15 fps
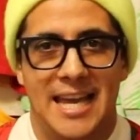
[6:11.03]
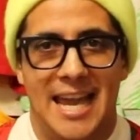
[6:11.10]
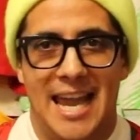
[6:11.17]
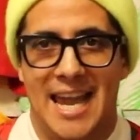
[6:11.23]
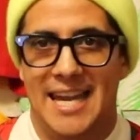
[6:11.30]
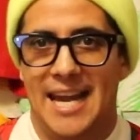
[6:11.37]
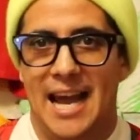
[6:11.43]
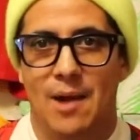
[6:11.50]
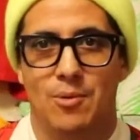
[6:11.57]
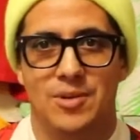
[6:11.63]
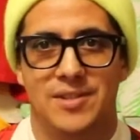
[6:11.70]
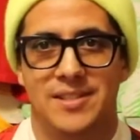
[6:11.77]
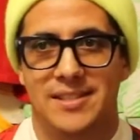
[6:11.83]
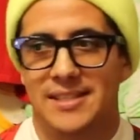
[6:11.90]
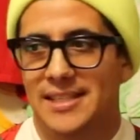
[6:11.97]
And it
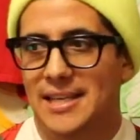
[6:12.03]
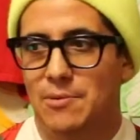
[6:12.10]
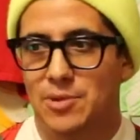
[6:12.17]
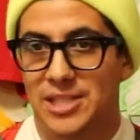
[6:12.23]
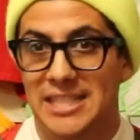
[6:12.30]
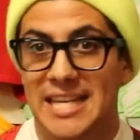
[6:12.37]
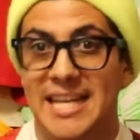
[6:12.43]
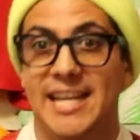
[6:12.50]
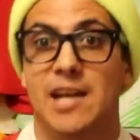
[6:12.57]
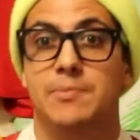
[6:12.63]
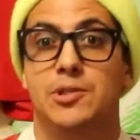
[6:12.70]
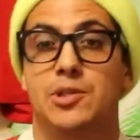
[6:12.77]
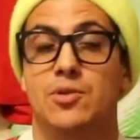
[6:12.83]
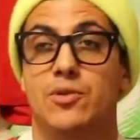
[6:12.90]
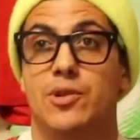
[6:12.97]
was leading up
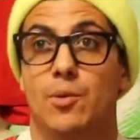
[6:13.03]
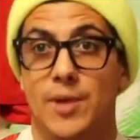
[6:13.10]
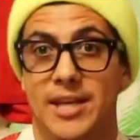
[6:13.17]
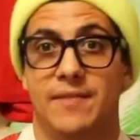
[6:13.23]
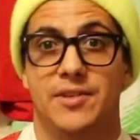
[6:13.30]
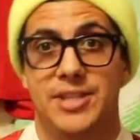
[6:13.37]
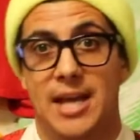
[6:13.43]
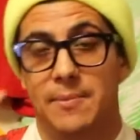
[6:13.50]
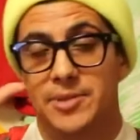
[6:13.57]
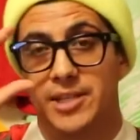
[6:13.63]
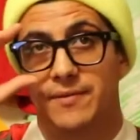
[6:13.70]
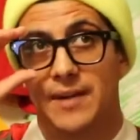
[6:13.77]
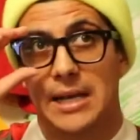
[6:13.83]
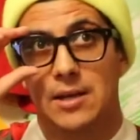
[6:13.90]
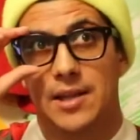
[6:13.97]
to the week of the Champions League
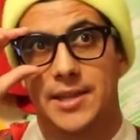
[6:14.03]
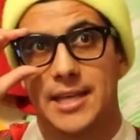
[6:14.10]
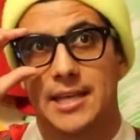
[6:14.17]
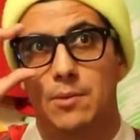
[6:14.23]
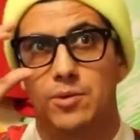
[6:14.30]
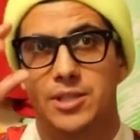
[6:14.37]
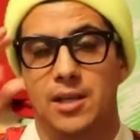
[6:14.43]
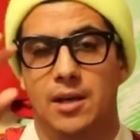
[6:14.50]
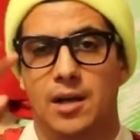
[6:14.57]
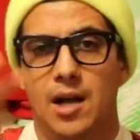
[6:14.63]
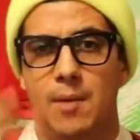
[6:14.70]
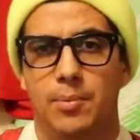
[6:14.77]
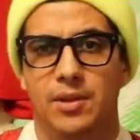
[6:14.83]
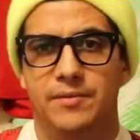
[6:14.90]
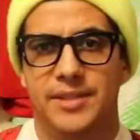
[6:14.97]
final. I think it was a
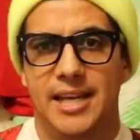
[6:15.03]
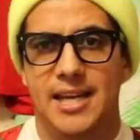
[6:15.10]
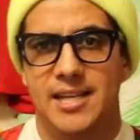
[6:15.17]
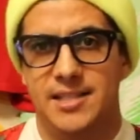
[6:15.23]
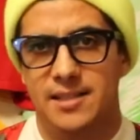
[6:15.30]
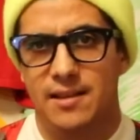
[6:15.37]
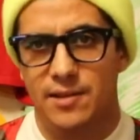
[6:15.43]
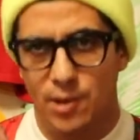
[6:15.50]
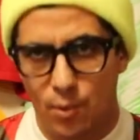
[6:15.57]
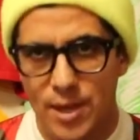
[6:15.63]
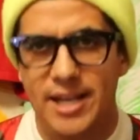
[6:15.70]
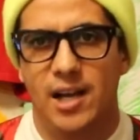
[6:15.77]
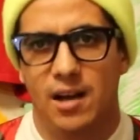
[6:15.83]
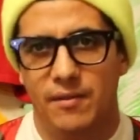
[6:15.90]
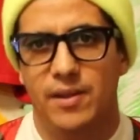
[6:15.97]
couple of days, the
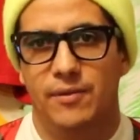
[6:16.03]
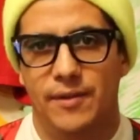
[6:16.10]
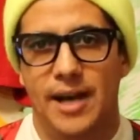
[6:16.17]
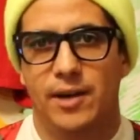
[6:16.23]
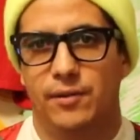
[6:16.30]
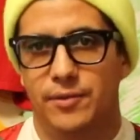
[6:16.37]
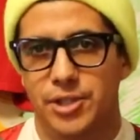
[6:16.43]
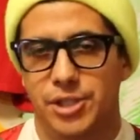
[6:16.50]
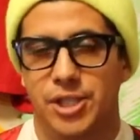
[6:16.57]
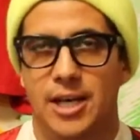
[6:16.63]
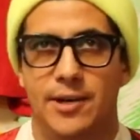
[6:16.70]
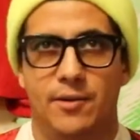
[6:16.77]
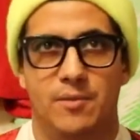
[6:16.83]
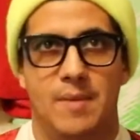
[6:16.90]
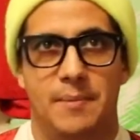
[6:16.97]
week of the final for sure. I
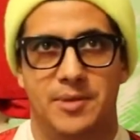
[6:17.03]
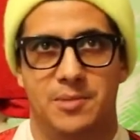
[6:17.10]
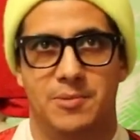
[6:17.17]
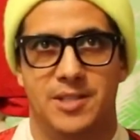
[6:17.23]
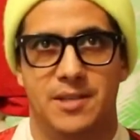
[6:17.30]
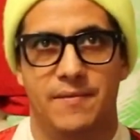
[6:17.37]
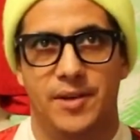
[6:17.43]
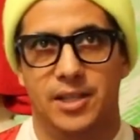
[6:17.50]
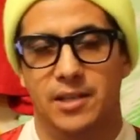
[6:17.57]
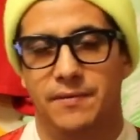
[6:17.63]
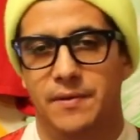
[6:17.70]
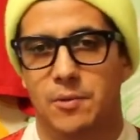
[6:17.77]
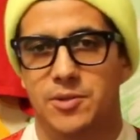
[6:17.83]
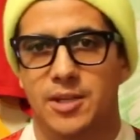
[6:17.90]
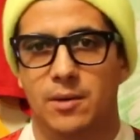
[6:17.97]
don't remember specifically if
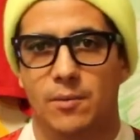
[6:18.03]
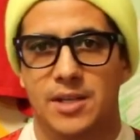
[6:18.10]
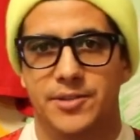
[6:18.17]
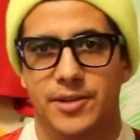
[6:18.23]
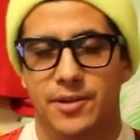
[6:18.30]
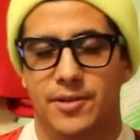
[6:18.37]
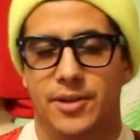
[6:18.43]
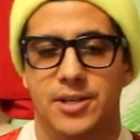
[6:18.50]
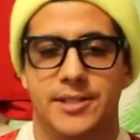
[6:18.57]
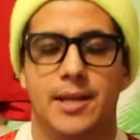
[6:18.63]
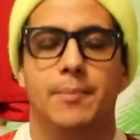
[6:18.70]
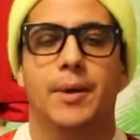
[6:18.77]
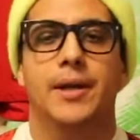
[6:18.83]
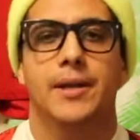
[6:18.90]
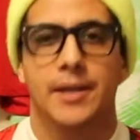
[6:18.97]
it was on Wednesday or Thursday,
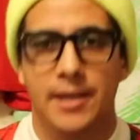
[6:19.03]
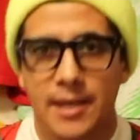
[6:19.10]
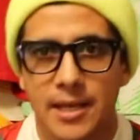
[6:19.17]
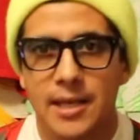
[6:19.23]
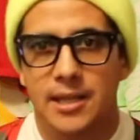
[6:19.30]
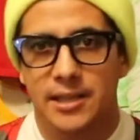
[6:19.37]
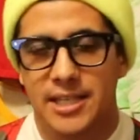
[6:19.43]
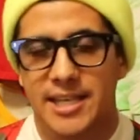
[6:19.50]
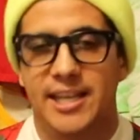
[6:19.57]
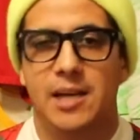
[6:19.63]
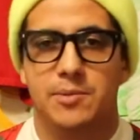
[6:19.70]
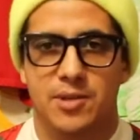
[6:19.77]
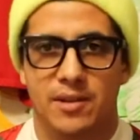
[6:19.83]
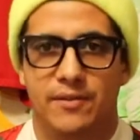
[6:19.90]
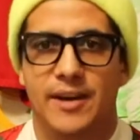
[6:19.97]
but leading up
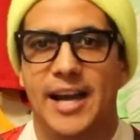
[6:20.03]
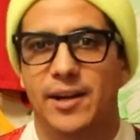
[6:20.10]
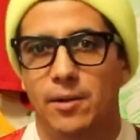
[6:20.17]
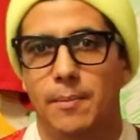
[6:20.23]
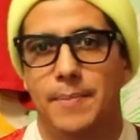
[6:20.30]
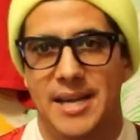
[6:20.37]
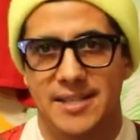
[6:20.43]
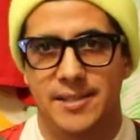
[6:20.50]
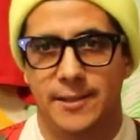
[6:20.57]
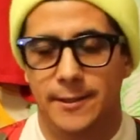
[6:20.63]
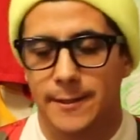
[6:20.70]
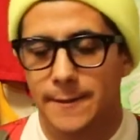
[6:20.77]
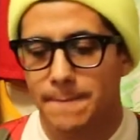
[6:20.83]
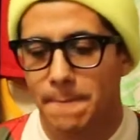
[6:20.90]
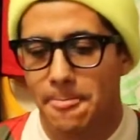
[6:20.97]
to the final, basically,
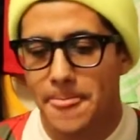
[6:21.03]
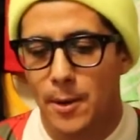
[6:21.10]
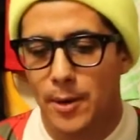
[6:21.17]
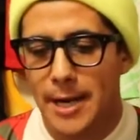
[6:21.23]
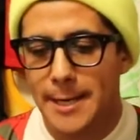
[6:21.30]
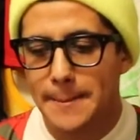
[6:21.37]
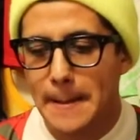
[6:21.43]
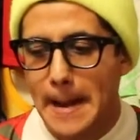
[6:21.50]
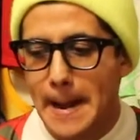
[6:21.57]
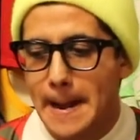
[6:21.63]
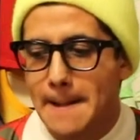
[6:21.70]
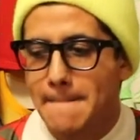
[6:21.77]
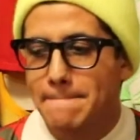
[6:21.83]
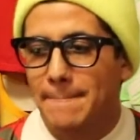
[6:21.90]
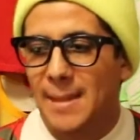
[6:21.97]
right?
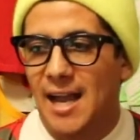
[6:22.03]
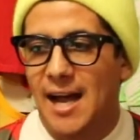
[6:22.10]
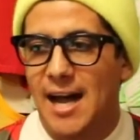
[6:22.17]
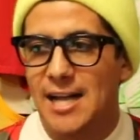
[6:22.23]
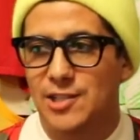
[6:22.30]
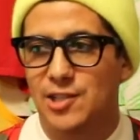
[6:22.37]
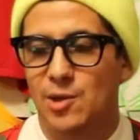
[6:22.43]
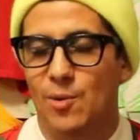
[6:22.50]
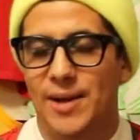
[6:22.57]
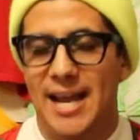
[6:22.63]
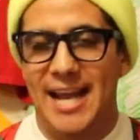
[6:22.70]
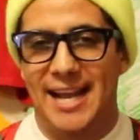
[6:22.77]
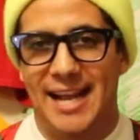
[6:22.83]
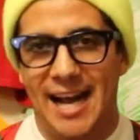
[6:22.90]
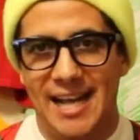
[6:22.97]
So when I
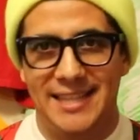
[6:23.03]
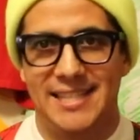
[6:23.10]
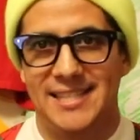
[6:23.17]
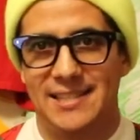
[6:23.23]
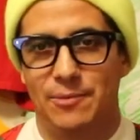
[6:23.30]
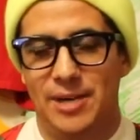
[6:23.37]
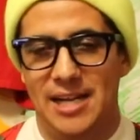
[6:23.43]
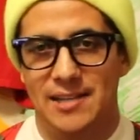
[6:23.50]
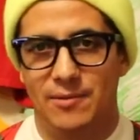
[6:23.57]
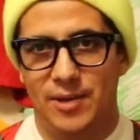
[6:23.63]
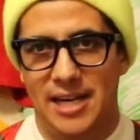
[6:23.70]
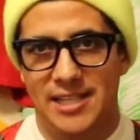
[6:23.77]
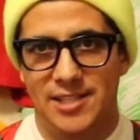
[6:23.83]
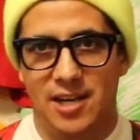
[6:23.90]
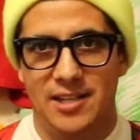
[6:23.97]
got this, when I
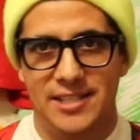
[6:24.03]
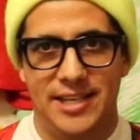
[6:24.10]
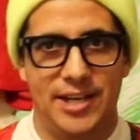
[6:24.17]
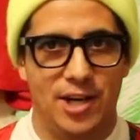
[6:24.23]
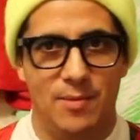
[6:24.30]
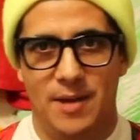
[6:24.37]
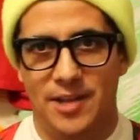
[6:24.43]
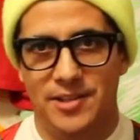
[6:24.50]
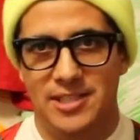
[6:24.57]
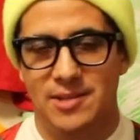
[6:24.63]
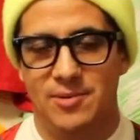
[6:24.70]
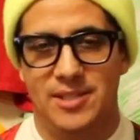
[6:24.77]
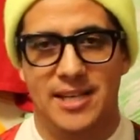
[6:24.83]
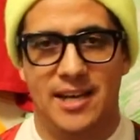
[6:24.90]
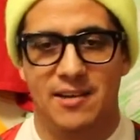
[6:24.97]
started to hear about this, it
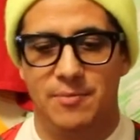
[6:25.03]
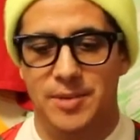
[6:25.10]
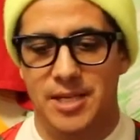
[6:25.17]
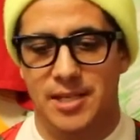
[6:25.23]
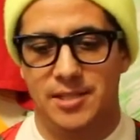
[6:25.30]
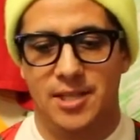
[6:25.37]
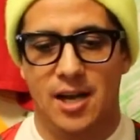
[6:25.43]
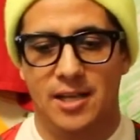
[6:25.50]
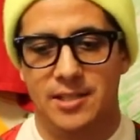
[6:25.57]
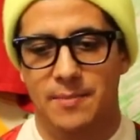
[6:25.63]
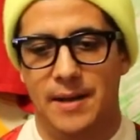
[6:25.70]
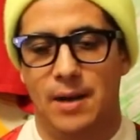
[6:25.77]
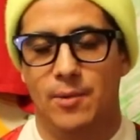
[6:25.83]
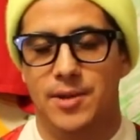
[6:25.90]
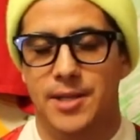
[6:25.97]
was kind of being talked
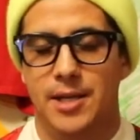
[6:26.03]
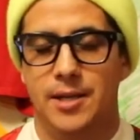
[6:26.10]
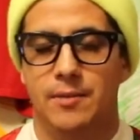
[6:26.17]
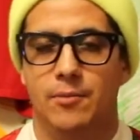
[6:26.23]
about within